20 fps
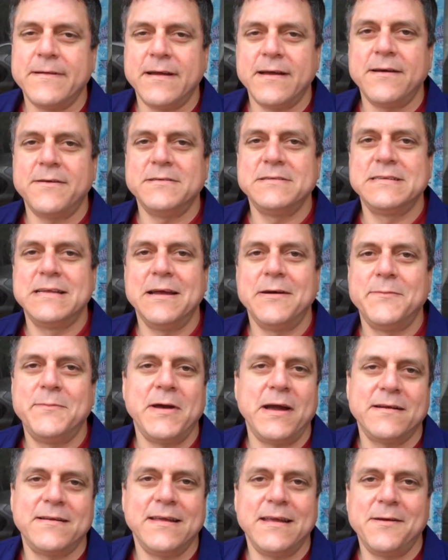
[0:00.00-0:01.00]
I always go
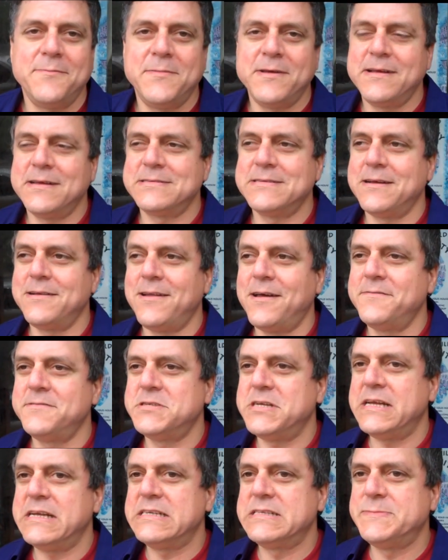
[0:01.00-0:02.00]
back to him because I love
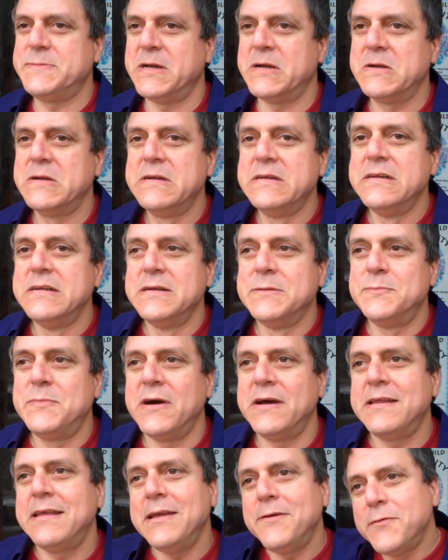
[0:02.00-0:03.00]
Shakespeare,
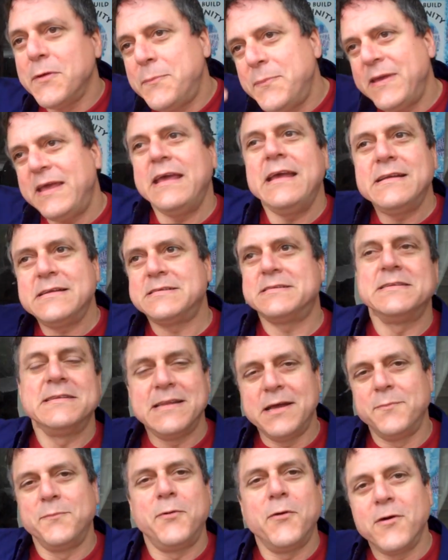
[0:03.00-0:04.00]
but he repeats
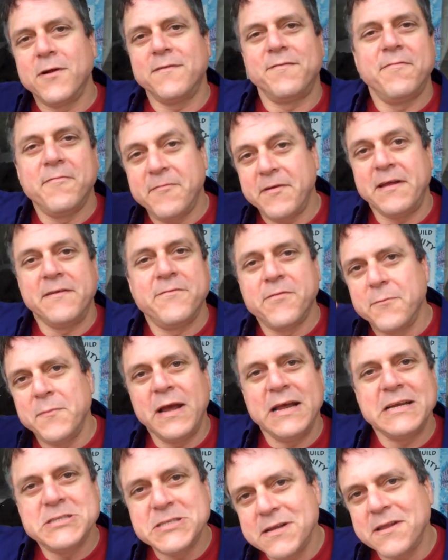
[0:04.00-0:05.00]
the important
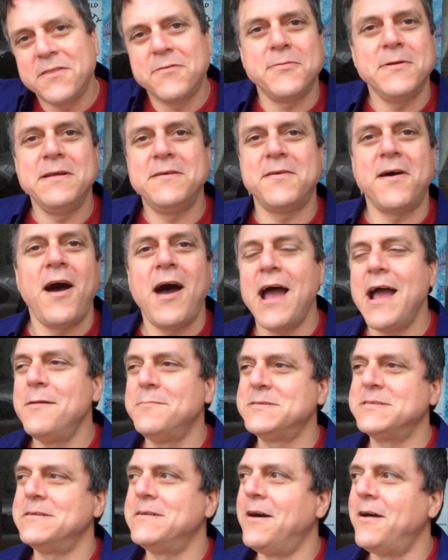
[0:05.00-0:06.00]
information 3
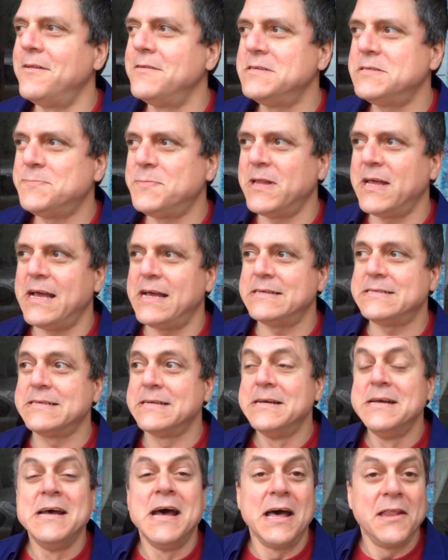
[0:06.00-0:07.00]
times in all his plays.
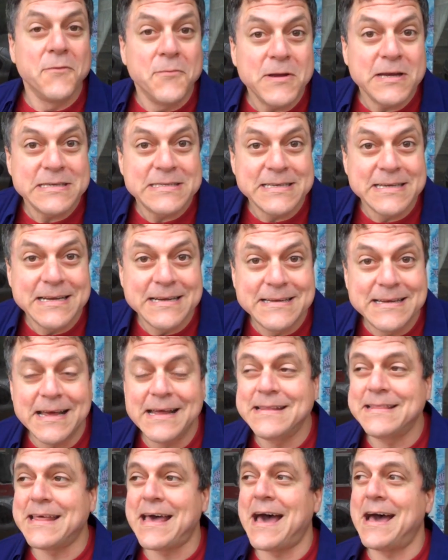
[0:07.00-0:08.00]
And the reason he
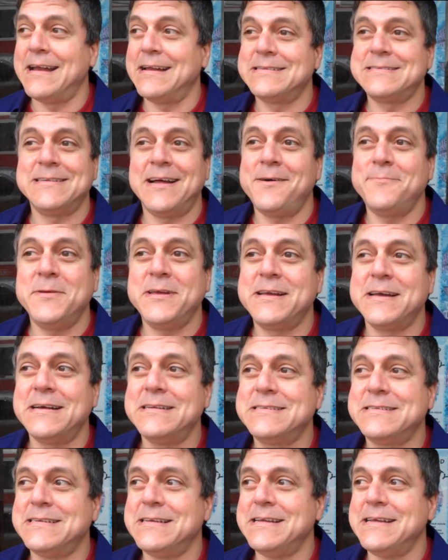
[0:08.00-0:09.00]
did that is not
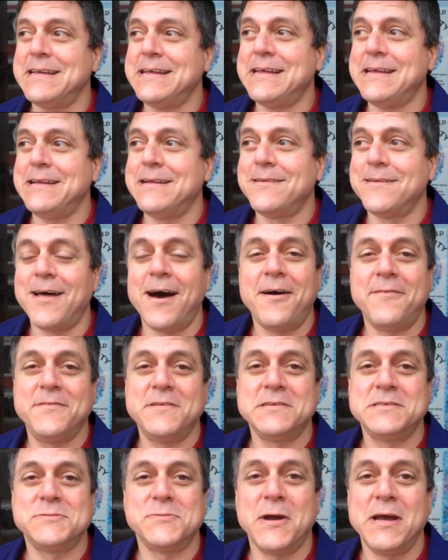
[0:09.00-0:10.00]
because he loved
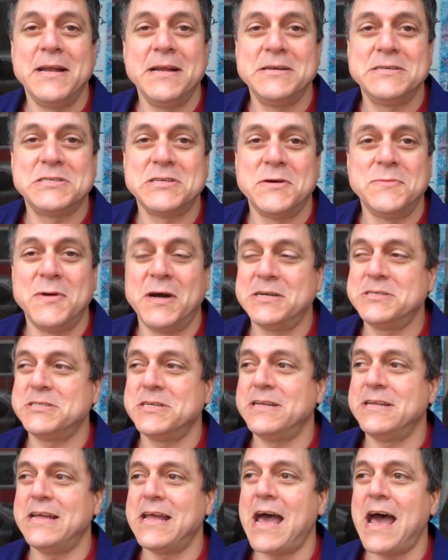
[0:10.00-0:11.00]
his writing so much
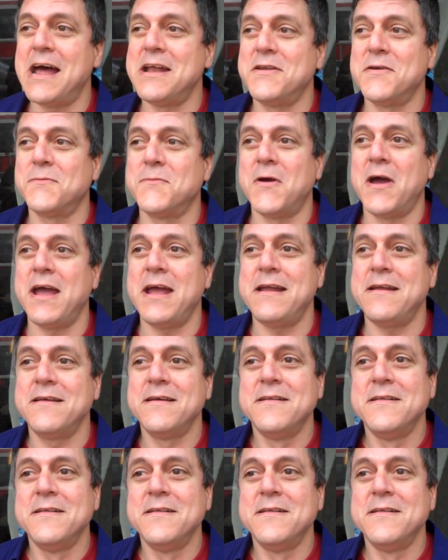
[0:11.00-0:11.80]
that he had to write